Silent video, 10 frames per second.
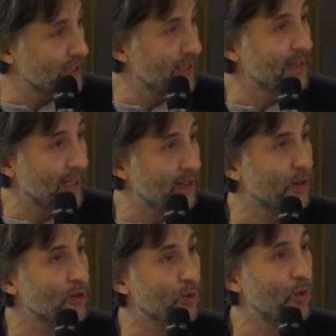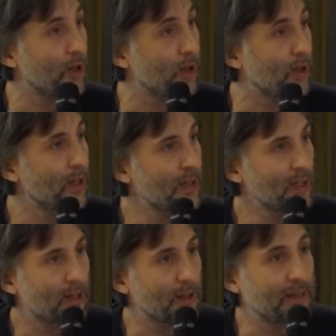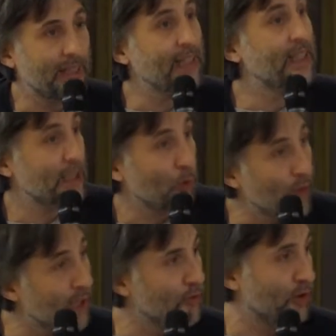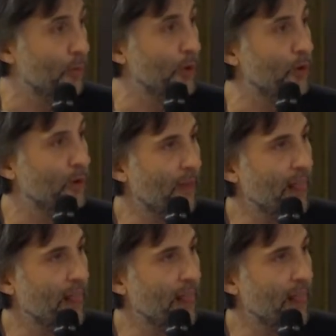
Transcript: is entitled to take this away from you.